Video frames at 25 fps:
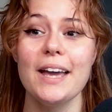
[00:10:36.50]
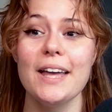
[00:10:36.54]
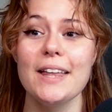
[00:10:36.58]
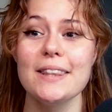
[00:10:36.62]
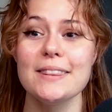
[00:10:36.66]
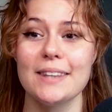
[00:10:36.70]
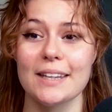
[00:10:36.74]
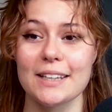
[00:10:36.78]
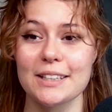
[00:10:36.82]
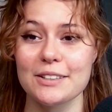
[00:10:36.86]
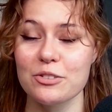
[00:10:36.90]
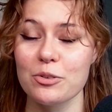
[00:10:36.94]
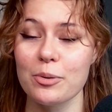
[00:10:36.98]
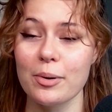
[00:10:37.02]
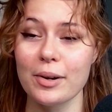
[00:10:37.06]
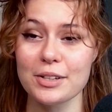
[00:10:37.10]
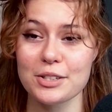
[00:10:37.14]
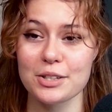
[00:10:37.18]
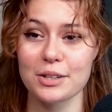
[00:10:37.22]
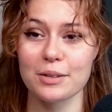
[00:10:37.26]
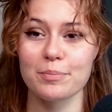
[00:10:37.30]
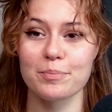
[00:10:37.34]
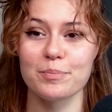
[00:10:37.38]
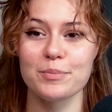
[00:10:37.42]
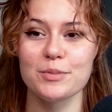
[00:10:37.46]
Thanks for
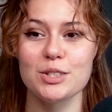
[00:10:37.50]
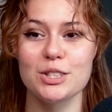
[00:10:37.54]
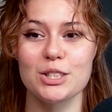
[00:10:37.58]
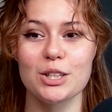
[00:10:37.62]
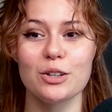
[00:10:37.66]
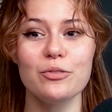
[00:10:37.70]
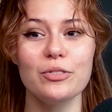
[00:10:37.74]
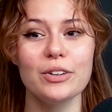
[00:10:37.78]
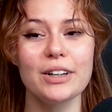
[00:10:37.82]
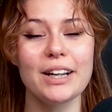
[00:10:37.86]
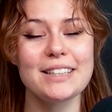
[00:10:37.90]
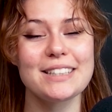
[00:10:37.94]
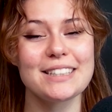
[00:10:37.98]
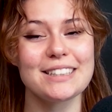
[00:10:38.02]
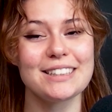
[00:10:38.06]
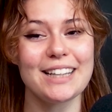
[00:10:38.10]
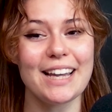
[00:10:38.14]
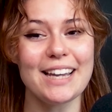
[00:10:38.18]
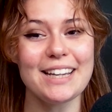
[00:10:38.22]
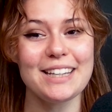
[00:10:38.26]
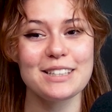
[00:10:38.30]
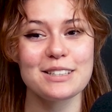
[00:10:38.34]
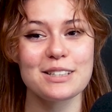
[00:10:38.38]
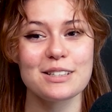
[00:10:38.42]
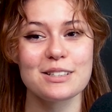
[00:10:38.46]
watching! Don't forget to
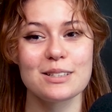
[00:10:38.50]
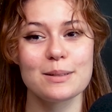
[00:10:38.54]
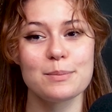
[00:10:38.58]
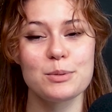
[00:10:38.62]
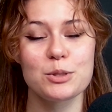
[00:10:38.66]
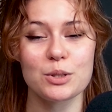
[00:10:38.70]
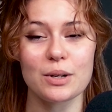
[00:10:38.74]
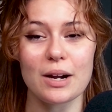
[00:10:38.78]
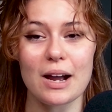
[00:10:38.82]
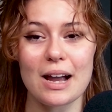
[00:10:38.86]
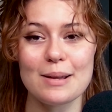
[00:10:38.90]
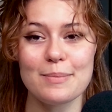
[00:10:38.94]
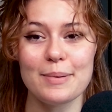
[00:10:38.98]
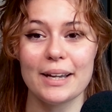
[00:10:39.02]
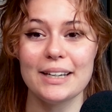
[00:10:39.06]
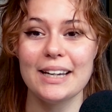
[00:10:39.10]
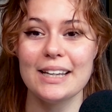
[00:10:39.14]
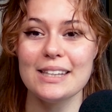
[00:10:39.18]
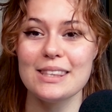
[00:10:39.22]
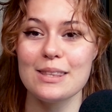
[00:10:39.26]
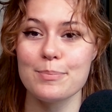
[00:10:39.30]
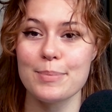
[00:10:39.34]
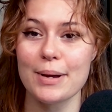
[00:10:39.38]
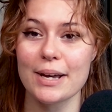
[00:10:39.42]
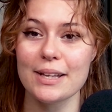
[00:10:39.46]
like, subscribe, and
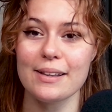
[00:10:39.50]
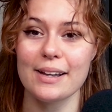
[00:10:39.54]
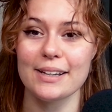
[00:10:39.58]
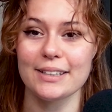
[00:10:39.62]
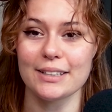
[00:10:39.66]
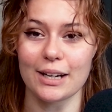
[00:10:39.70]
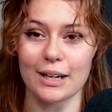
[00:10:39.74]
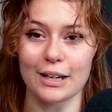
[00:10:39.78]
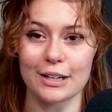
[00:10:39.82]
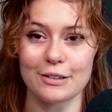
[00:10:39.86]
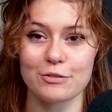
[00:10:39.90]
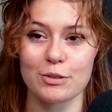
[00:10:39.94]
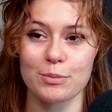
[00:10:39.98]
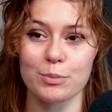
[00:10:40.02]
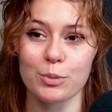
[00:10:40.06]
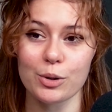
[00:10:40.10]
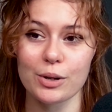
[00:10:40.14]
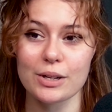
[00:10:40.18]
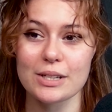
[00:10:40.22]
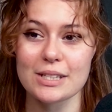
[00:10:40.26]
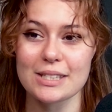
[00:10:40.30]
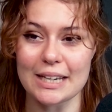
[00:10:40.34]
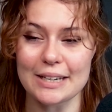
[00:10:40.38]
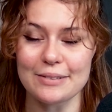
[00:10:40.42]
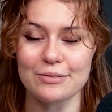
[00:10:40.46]
hit the bell icon for
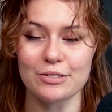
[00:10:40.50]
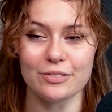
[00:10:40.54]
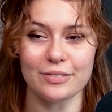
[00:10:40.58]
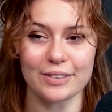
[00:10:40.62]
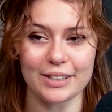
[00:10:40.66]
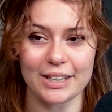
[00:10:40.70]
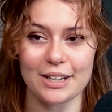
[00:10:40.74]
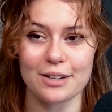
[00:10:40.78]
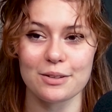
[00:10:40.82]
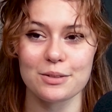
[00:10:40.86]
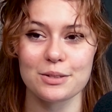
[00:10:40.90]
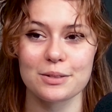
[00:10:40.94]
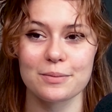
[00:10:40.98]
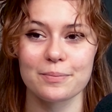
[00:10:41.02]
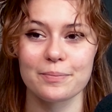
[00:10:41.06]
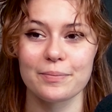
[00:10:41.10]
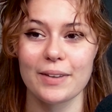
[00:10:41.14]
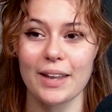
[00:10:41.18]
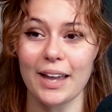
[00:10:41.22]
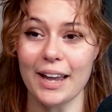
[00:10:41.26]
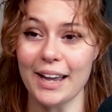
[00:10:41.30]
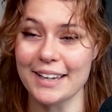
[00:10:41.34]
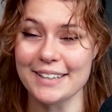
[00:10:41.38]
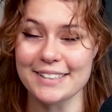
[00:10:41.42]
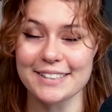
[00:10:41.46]
more insightful videos.
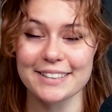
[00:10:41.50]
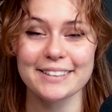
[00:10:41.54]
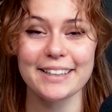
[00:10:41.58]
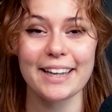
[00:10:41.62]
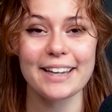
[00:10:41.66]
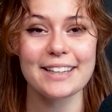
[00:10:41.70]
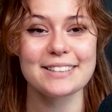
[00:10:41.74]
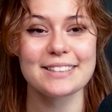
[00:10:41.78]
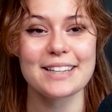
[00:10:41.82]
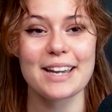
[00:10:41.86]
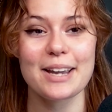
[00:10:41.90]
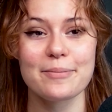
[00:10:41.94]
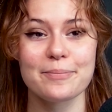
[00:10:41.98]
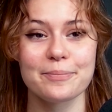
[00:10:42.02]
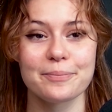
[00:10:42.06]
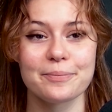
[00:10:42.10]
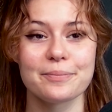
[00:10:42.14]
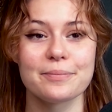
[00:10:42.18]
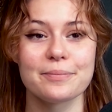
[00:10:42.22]
Until next time!